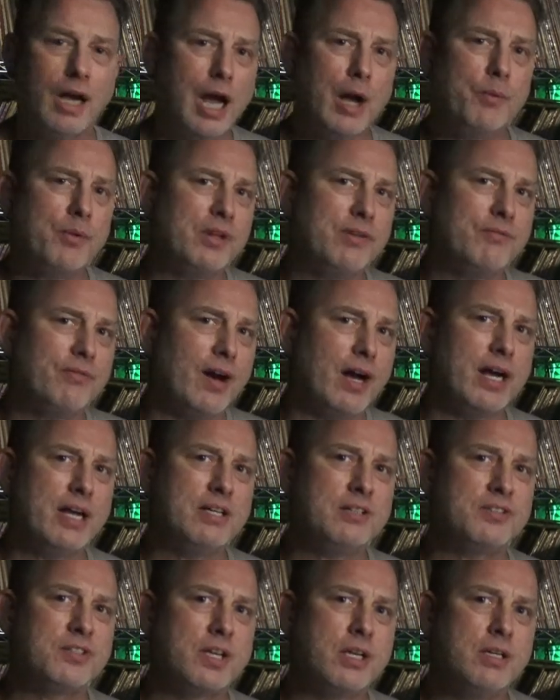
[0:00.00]
I would
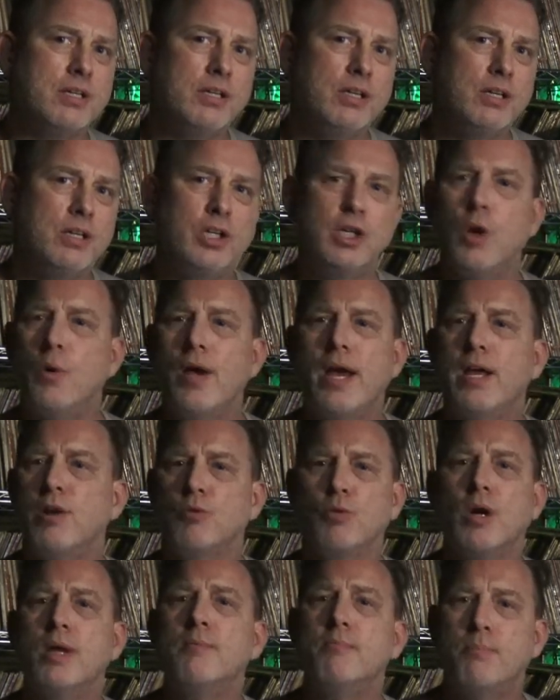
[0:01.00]
advise go ahead
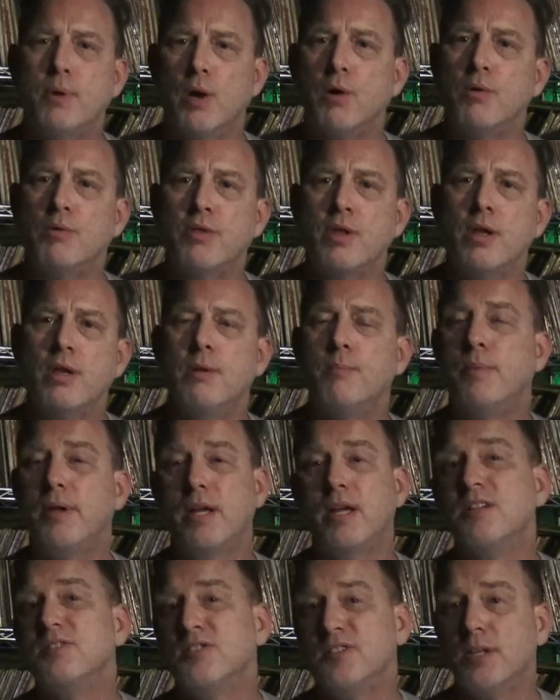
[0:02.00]
and run both
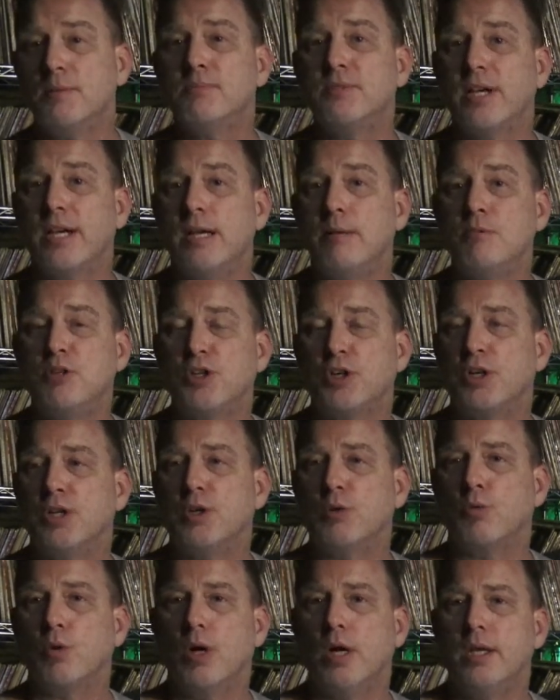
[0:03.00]
because sometimes you're going
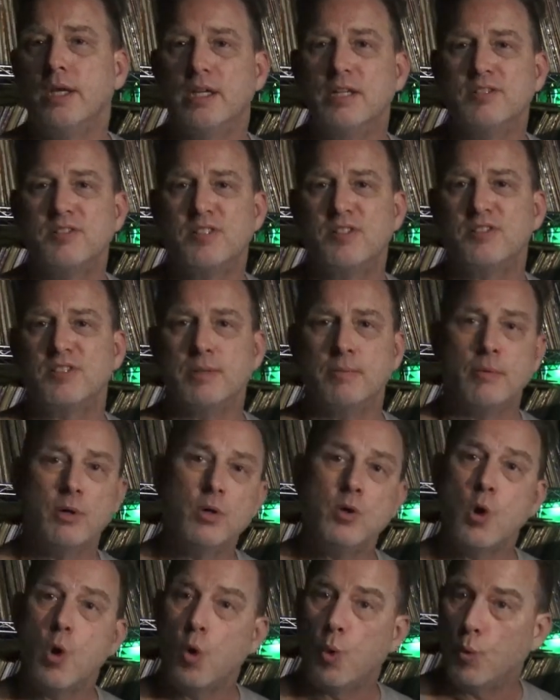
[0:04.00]
to run a system
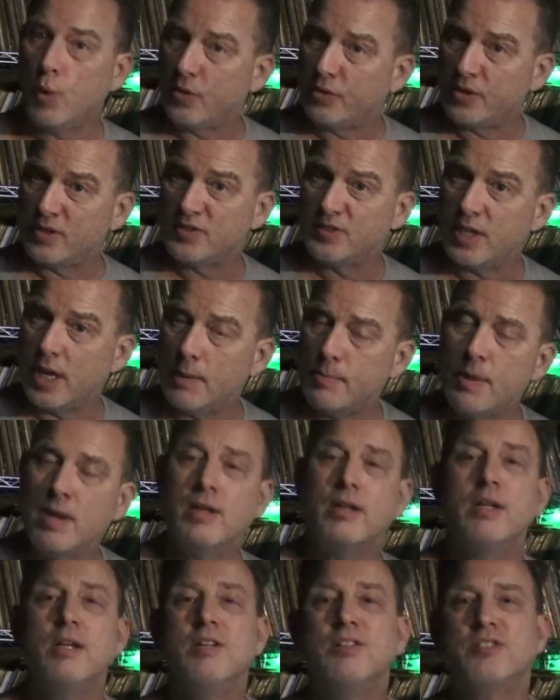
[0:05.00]
with the sub,
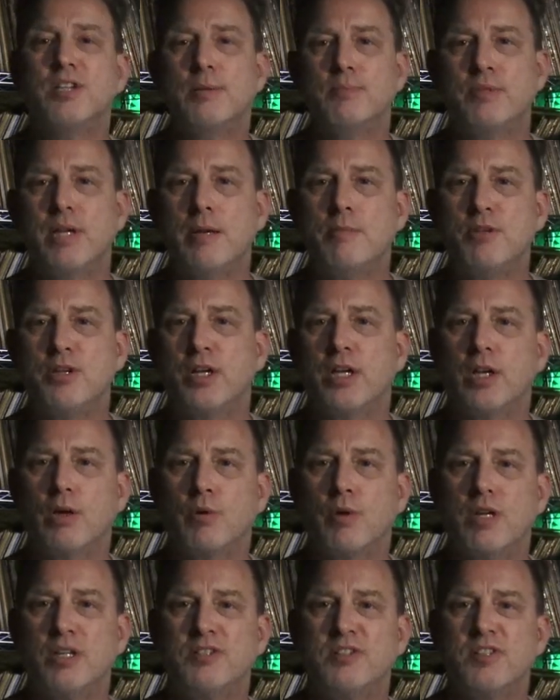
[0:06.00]
sometimes you're going to
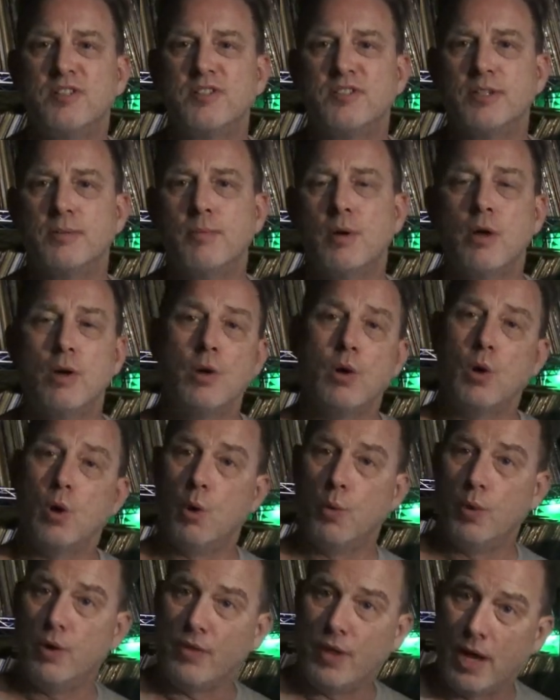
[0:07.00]
run a system
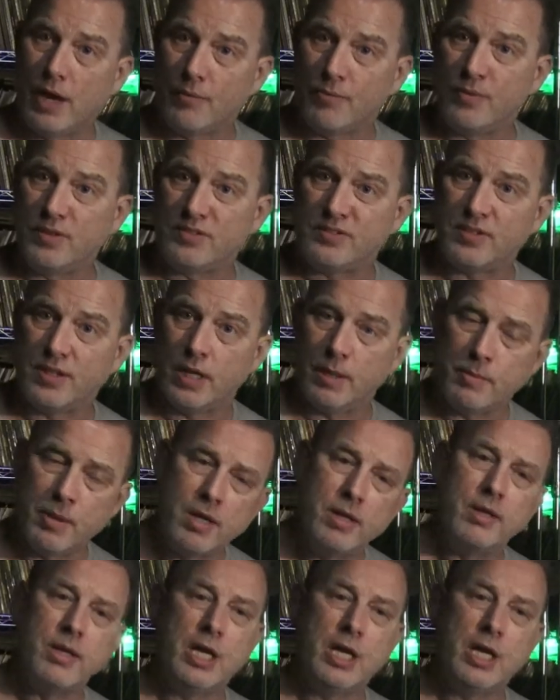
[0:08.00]
without the sub.